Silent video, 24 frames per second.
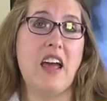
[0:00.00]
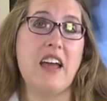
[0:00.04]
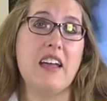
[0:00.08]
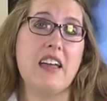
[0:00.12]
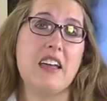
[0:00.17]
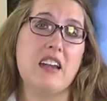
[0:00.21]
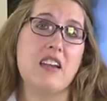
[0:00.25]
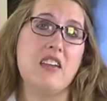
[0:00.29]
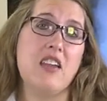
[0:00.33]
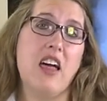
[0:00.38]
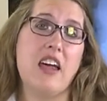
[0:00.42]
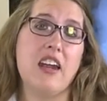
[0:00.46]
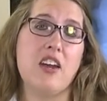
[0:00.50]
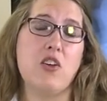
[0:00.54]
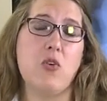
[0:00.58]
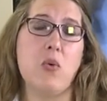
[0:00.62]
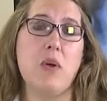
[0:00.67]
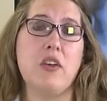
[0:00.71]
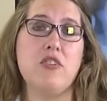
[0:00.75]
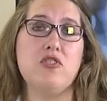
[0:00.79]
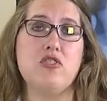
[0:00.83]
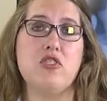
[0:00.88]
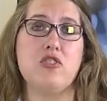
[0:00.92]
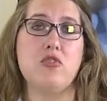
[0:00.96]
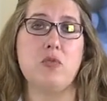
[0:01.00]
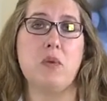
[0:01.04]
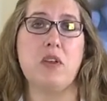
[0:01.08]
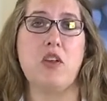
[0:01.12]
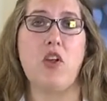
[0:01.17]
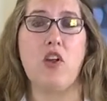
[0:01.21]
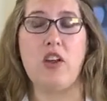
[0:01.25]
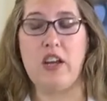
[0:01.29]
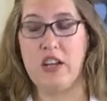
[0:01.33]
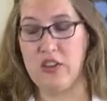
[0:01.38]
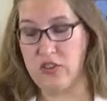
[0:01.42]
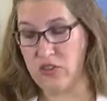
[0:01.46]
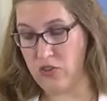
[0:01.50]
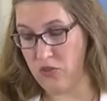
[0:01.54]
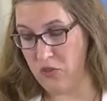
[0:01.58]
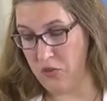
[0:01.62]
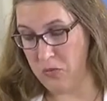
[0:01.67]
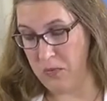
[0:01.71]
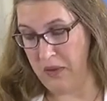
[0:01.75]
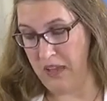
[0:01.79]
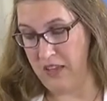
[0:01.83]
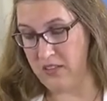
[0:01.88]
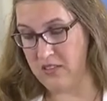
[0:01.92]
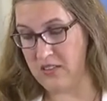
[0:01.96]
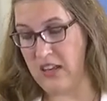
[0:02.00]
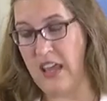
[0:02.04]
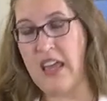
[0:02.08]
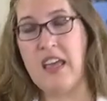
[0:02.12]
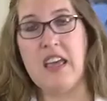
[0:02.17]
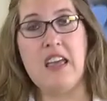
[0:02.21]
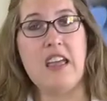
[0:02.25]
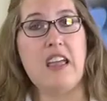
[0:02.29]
I get a lot of questions regarding toothpaste.